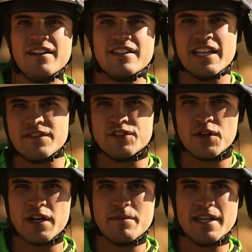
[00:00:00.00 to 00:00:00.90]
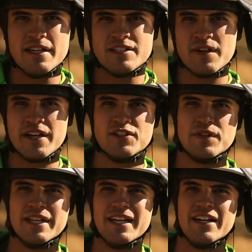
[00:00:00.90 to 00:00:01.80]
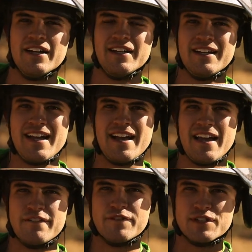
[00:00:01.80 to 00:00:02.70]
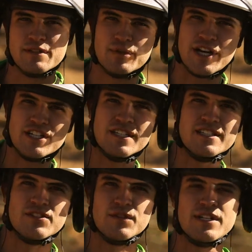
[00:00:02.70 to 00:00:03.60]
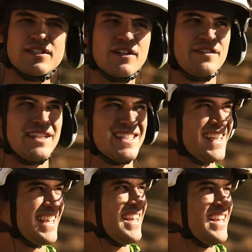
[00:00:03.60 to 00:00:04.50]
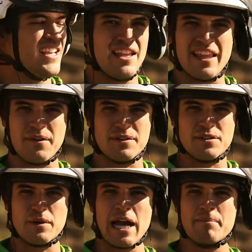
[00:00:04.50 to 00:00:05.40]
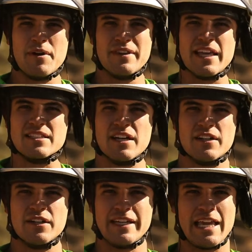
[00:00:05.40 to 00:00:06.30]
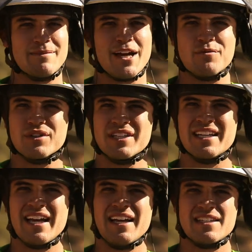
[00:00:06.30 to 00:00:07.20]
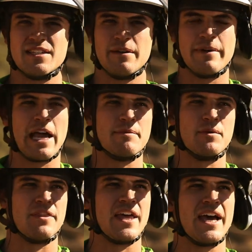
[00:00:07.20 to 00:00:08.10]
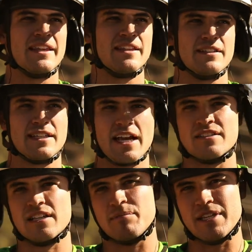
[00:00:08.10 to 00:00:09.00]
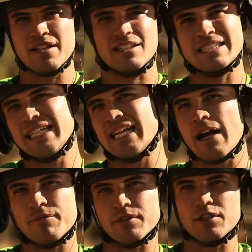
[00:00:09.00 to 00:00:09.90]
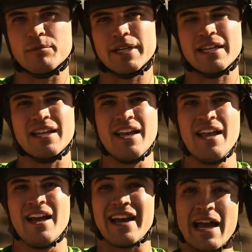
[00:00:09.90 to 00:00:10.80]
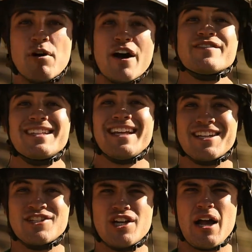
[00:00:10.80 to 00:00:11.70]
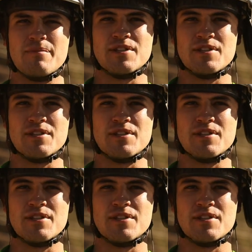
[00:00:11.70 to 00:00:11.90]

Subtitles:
So thanks for joining me, Strata Tree Gear and First Impressions Tree Service. That was a wrap on that sucker. It came down really nice. I'm happy with that. These guys are going to be here cleaning it up for a little bit, and I'm off to the next job.